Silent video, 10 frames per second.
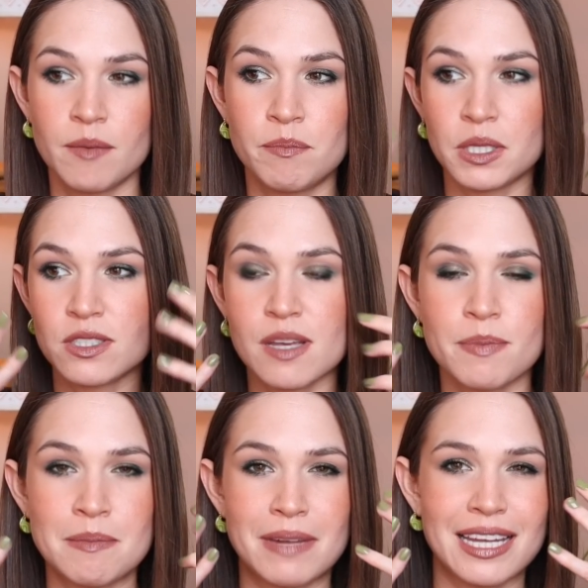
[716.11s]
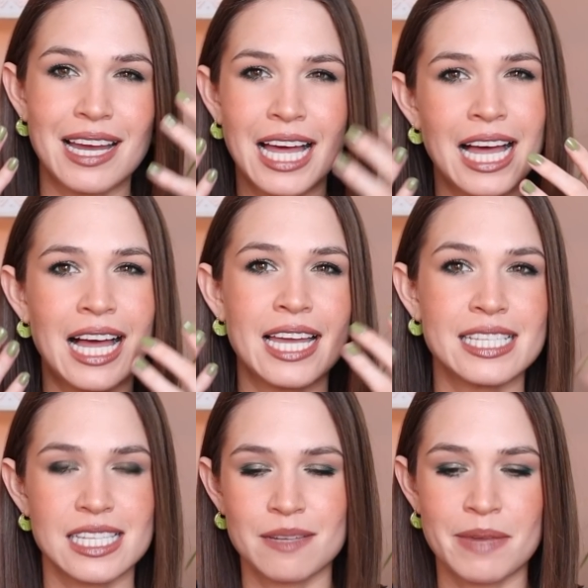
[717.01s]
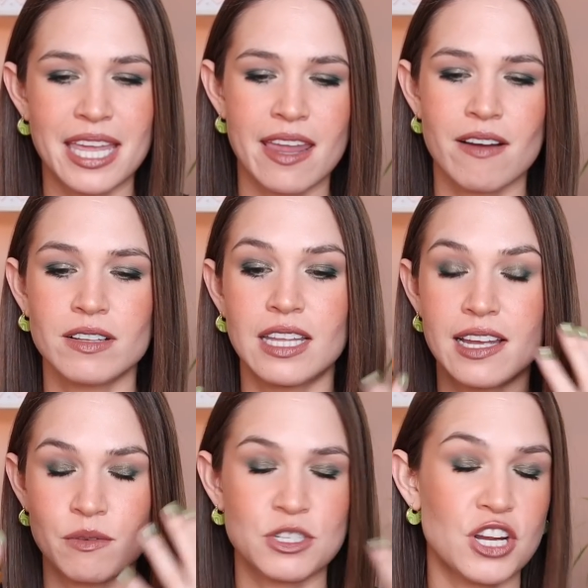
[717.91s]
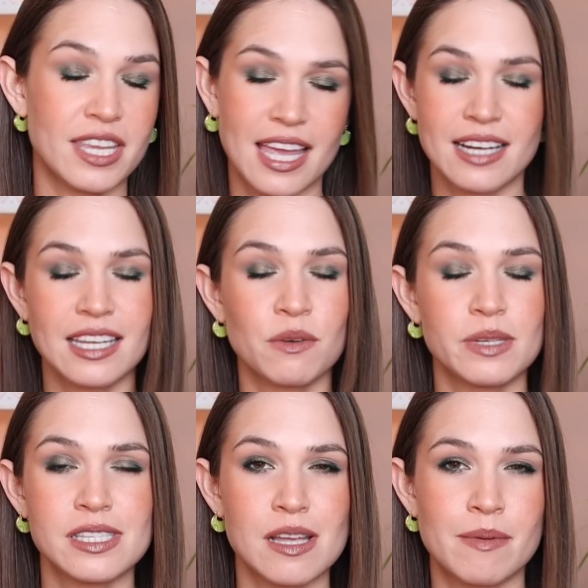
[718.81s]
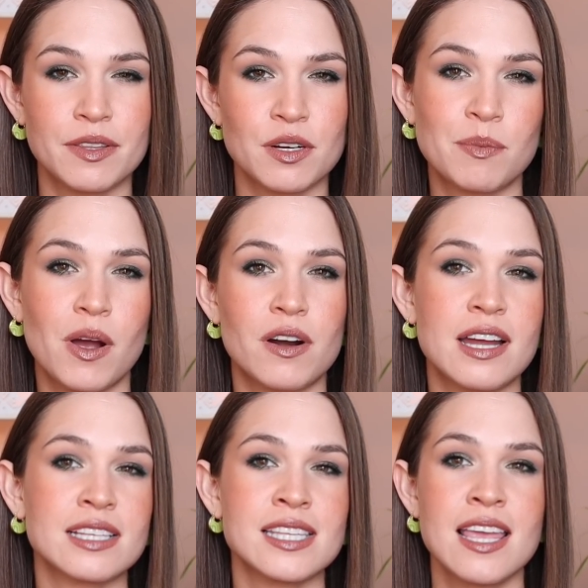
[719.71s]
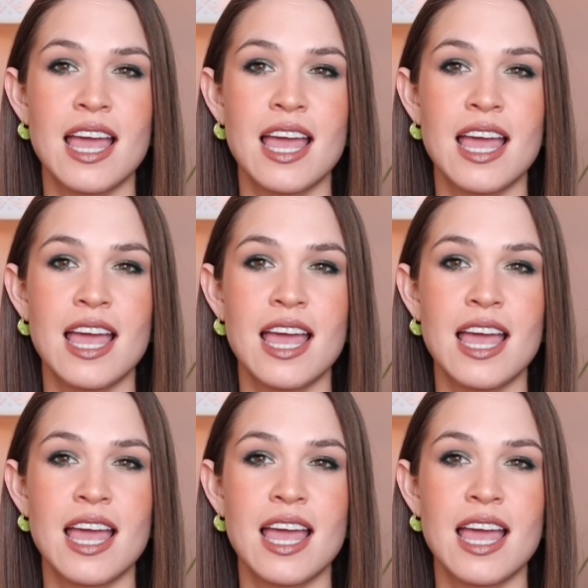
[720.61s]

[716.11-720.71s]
buildup in my eyes and in my hairline, which I can get with some other products.